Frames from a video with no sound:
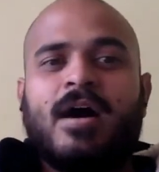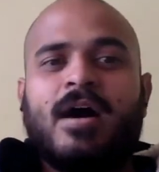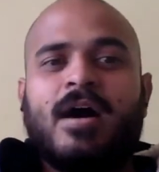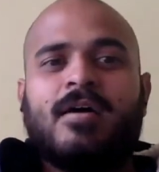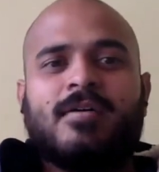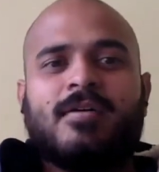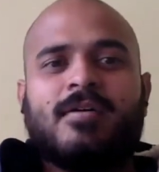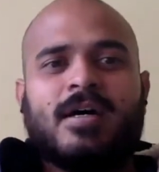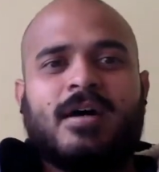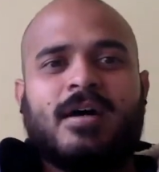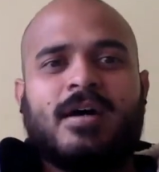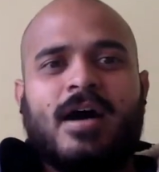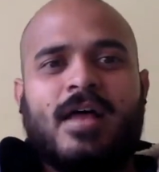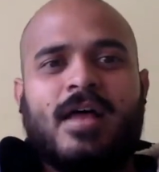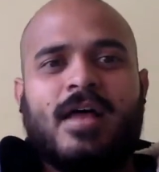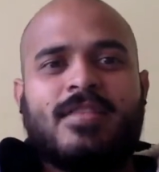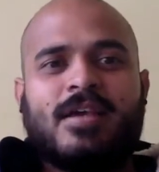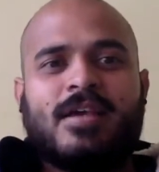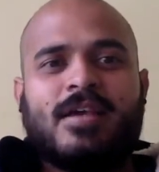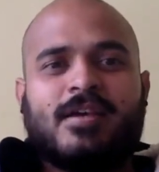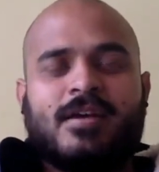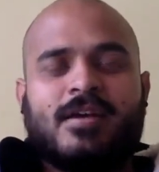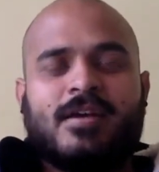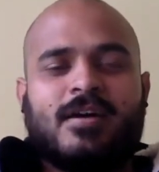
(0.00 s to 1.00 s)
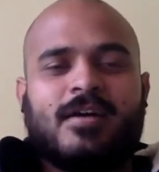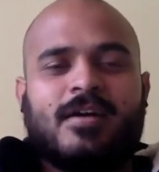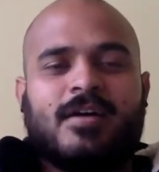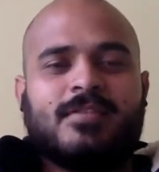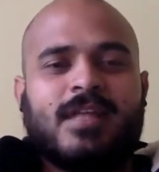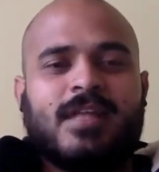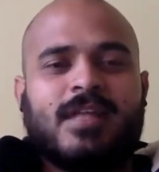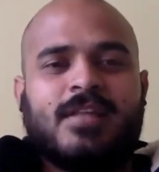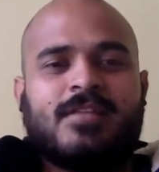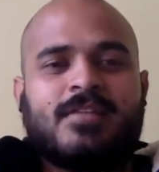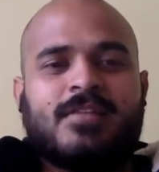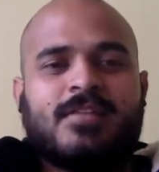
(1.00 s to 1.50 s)

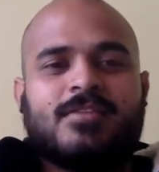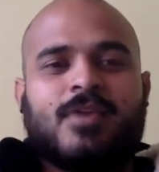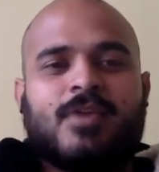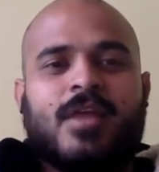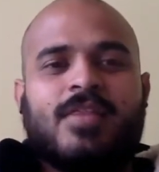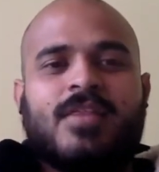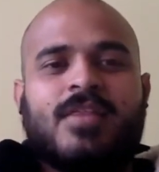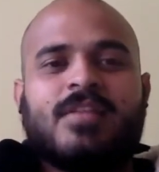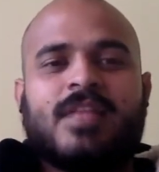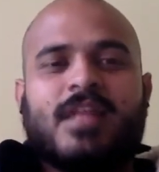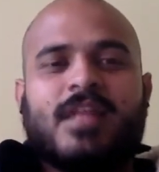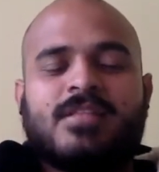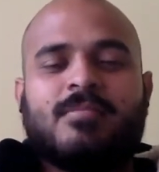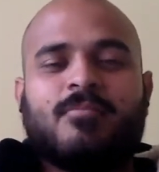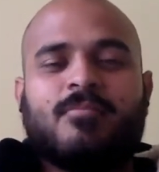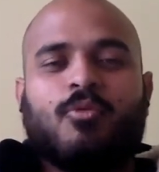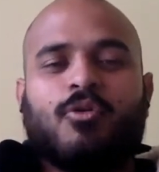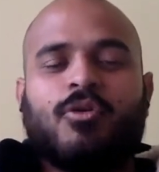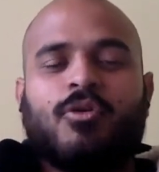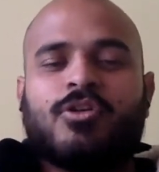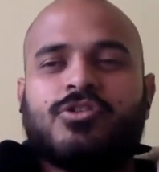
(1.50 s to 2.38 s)
I think that.